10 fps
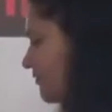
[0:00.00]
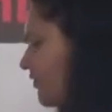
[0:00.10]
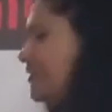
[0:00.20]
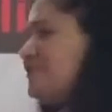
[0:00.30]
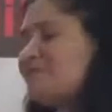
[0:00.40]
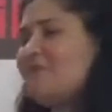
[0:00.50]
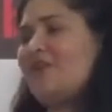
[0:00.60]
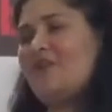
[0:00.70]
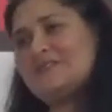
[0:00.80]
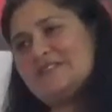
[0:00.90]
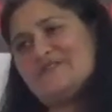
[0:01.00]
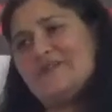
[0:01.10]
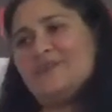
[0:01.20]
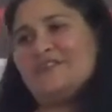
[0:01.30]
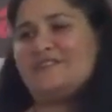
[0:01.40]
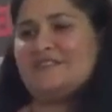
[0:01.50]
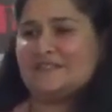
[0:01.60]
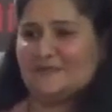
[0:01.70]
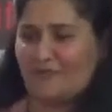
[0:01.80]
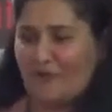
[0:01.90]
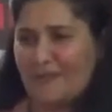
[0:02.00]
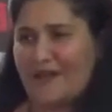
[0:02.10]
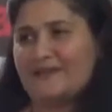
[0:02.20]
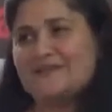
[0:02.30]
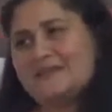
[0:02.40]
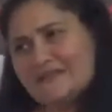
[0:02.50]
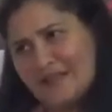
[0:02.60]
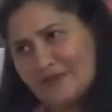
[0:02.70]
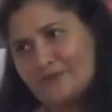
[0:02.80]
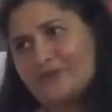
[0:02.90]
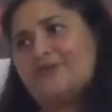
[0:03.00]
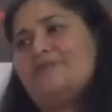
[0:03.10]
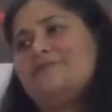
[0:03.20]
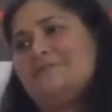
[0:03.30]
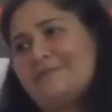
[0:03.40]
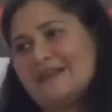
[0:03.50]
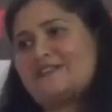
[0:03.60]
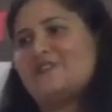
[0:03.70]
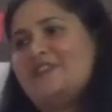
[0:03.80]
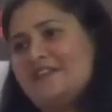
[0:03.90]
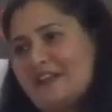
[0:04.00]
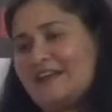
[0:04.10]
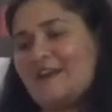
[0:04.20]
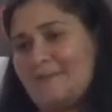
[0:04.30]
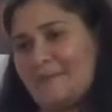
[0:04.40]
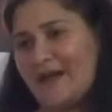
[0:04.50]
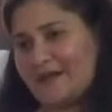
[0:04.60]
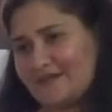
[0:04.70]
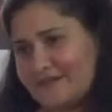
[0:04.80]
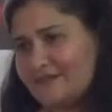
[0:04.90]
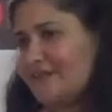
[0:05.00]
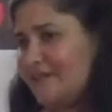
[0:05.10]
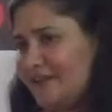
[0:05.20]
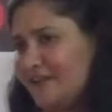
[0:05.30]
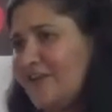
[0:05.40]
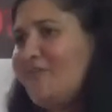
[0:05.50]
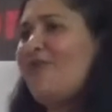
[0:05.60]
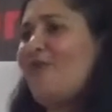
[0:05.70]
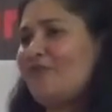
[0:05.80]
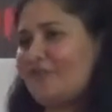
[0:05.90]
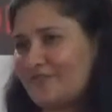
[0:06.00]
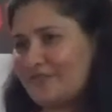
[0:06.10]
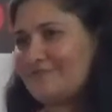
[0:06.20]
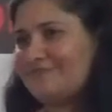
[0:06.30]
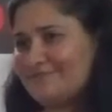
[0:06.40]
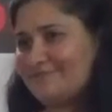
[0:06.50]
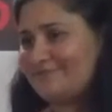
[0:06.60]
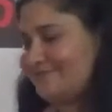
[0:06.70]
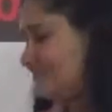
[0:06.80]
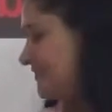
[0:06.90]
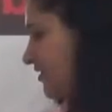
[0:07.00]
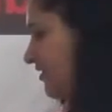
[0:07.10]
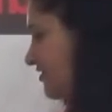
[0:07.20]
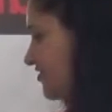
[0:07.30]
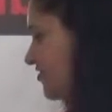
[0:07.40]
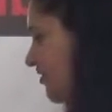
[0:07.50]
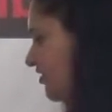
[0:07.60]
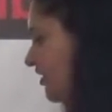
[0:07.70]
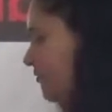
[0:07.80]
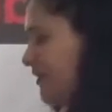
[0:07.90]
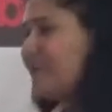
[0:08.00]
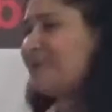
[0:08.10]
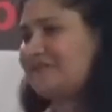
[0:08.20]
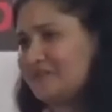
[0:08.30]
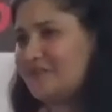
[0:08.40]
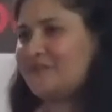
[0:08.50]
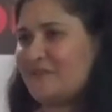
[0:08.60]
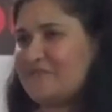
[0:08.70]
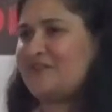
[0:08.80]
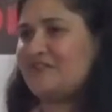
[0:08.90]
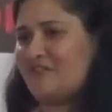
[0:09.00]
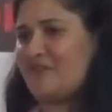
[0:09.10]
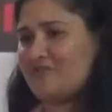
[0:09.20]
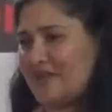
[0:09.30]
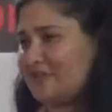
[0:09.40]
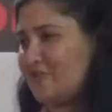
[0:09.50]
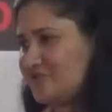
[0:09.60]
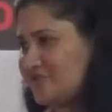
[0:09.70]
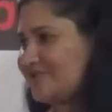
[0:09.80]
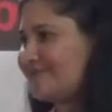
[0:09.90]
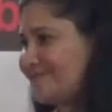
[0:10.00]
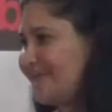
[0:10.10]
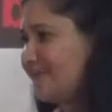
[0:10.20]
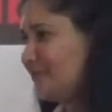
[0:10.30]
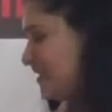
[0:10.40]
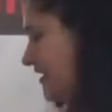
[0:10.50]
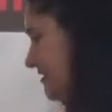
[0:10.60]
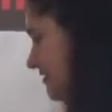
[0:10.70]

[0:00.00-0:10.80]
point, because the feminine is in more balance, now the masculine can come back in a more stronger way with the feminine, and not alone as